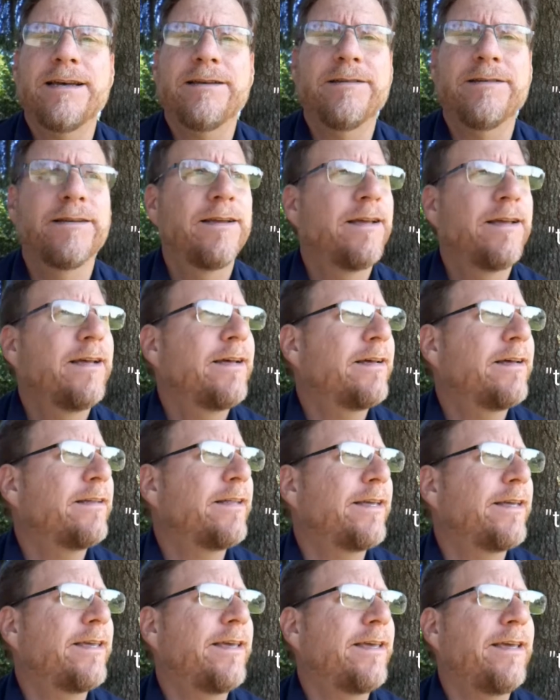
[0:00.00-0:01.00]
a
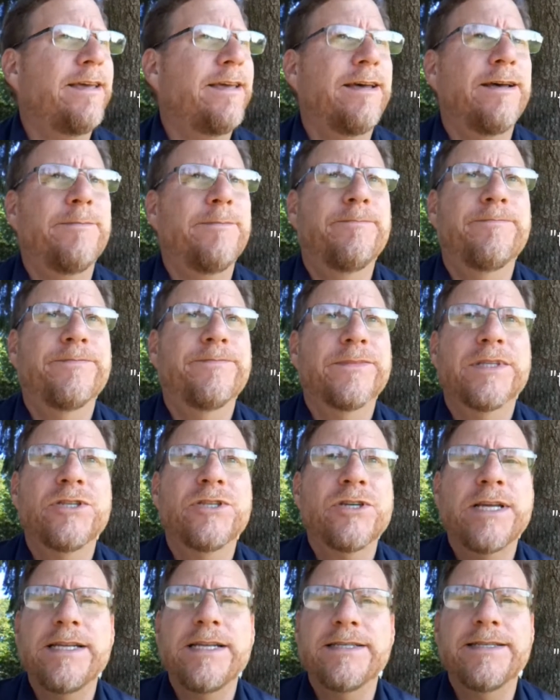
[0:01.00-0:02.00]

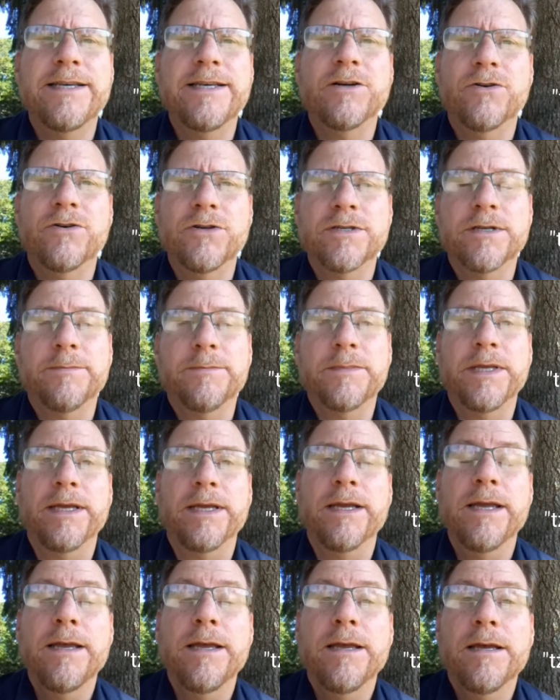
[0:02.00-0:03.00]
Chinese dinner or
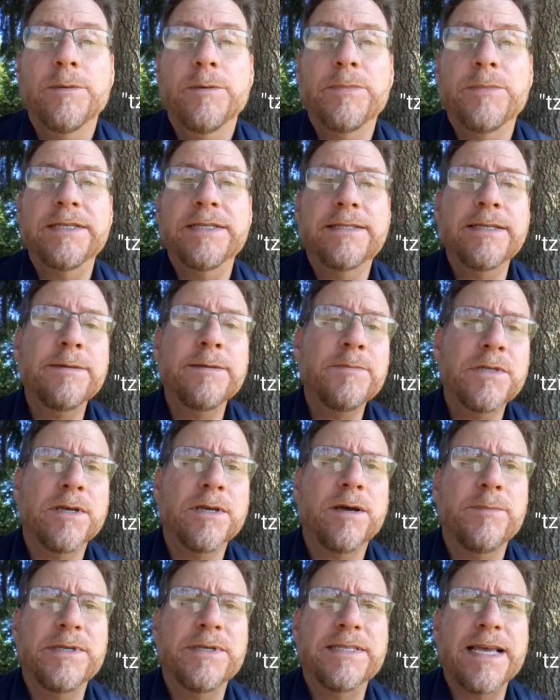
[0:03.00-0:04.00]
something, but
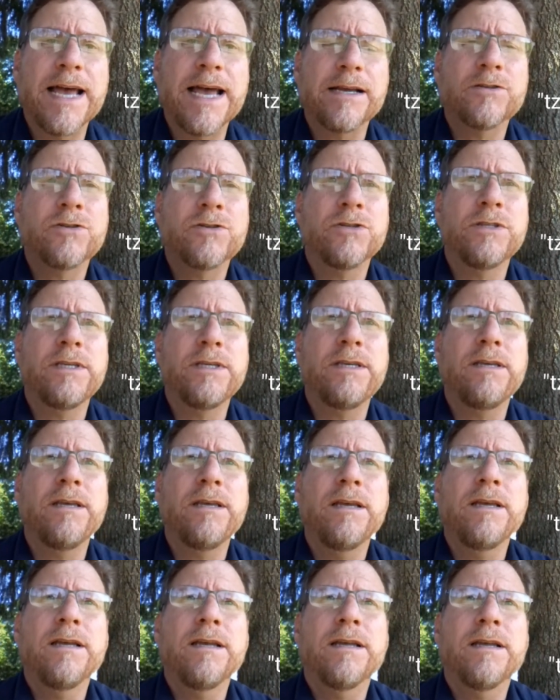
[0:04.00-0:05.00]
tzimtzum is actually
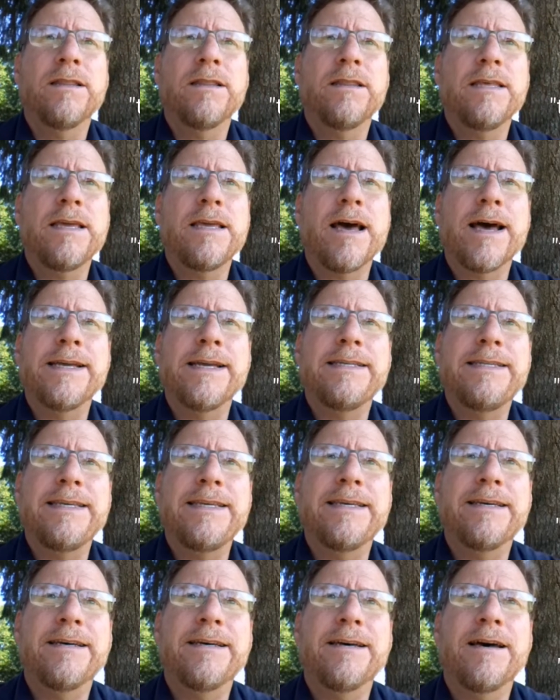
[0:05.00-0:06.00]
the
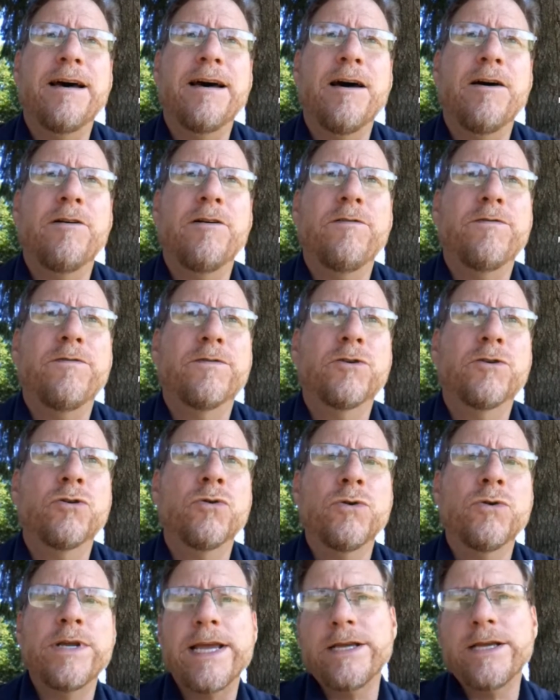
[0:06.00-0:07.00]
idea of
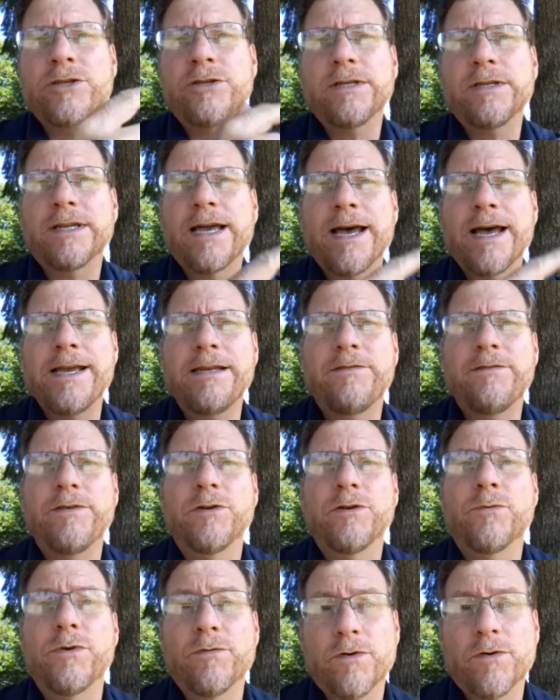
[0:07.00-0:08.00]
creation kind of
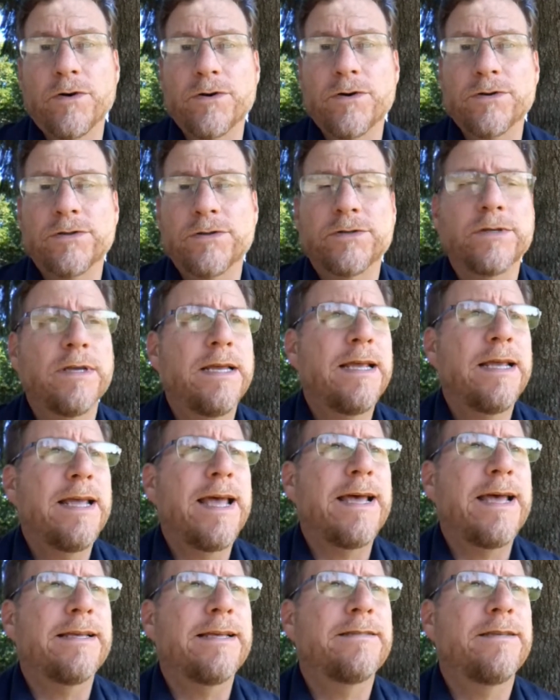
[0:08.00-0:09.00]
in reverse,
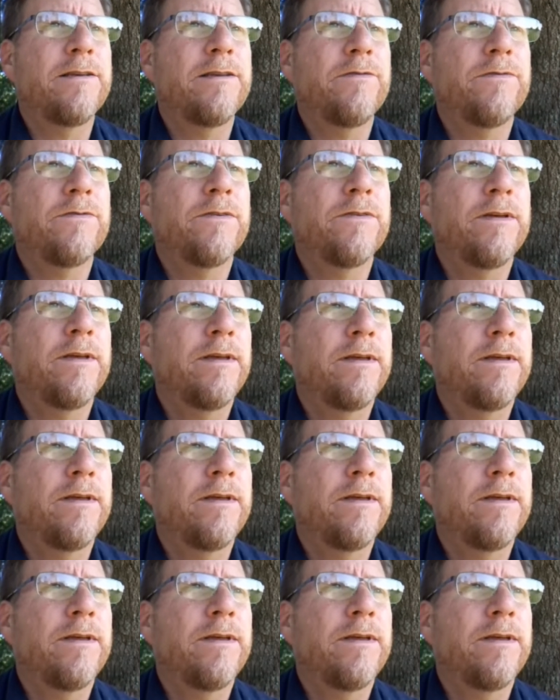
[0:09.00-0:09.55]
as if